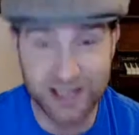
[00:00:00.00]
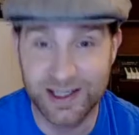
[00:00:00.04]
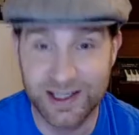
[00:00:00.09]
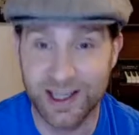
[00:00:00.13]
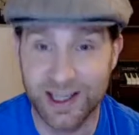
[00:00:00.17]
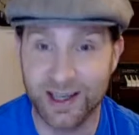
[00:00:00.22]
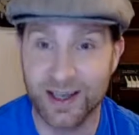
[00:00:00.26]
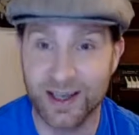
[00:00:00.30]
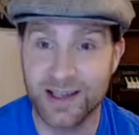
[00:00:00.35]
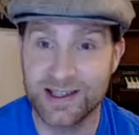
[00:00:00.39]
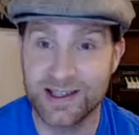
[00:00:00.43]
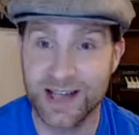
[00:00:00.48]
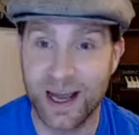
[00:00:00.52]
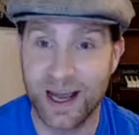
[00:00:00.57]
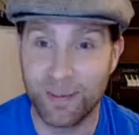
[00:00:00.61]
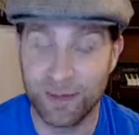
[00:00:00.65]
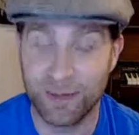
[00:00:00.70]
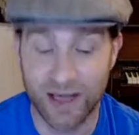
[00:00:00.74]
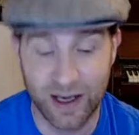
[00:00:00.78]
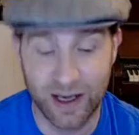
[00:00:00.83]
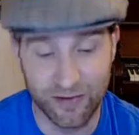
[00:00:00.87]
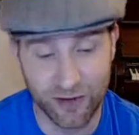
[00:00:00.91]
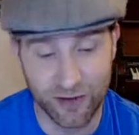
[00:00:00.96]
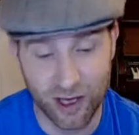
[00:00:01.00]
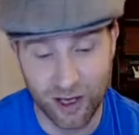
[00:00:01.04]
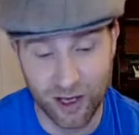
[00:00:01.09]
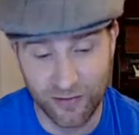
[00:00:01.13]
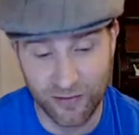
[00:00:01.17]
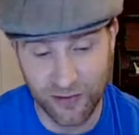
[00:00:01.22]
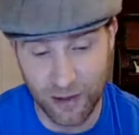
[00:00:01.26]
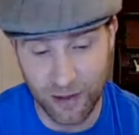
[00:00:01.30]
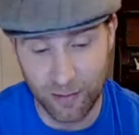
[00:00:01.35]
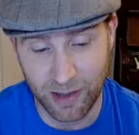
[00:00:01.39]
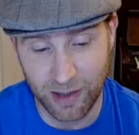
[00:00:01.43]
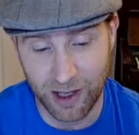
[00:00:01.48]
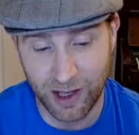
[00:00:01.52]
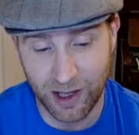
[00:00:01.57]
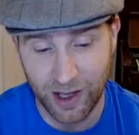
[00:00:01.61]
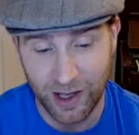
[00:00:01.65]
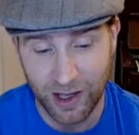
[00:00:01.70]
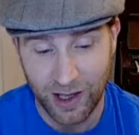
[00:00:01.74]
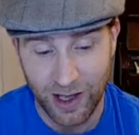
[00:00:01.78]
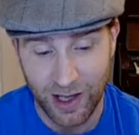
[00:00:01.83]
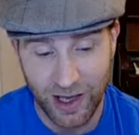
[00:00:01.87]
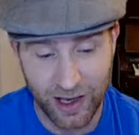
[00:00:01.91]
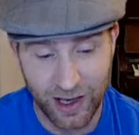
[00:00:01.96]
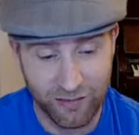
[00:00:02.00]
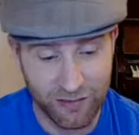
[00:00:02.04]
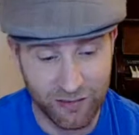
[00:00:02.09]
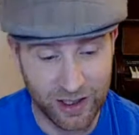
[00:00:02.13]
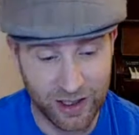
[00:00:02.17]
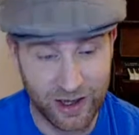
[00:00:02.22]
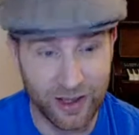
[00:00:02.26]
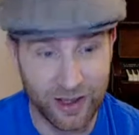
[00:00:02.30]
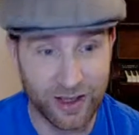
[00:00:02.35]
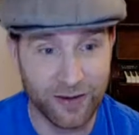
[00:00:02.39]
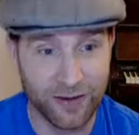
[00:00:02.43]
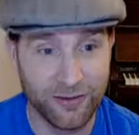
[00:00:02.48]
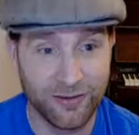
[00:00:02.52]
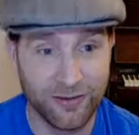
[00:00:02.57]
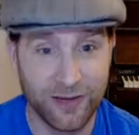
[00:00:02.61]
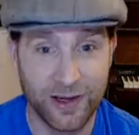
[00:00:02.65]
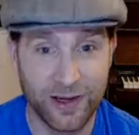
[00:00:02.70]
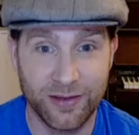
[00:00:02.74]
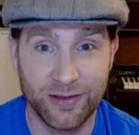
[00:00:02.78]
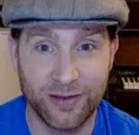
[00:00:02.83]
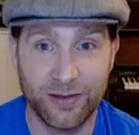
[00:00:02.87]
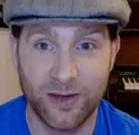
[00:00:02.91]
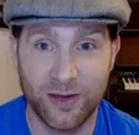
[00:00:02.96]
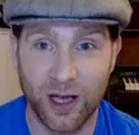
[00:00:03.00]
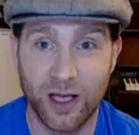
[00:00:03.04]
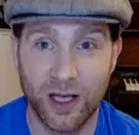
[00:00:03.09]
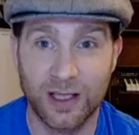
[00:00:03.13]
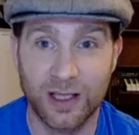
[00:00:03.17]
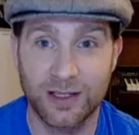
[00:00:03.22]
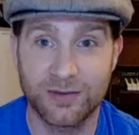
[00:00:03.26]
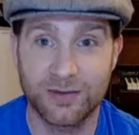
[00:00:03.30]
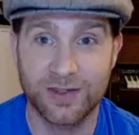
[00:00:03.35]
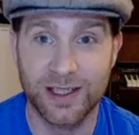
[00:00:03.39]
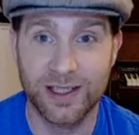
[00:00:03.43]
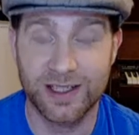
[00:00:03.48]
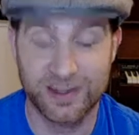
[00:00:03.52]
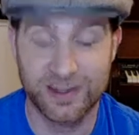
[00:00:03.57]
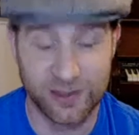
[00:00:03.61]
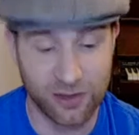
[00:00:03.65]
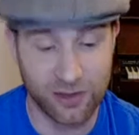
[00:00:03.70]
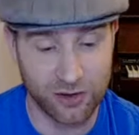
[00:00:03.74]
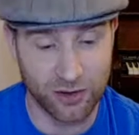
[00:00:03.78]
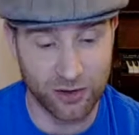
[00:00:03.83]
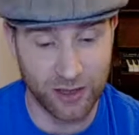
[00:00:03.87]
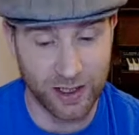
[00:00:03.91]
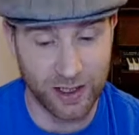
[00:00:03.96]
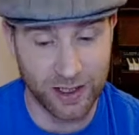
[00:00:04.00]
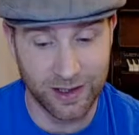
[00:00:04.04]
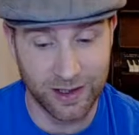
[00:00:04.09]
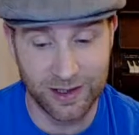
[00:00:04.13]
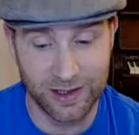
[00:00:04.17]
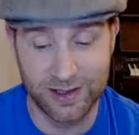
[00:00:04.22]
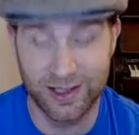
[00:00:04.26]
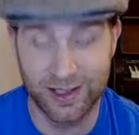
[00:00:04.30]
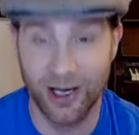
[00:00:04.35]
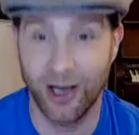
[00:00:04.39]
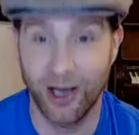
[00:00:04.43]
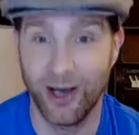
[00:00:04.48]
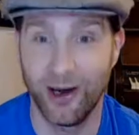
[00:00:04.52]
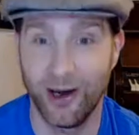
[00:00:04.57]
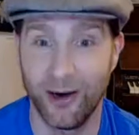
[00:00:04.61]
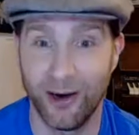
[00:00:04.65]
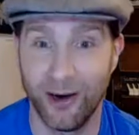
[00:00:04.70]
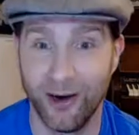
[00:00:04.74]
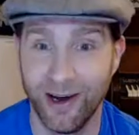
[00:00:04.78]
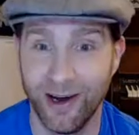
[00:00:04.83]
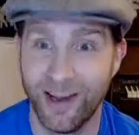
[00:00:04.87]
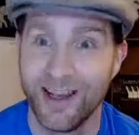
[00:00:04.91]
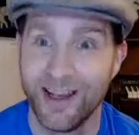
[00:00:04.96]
that it ends happily ever after, but Henry V died of dysentery. So, it's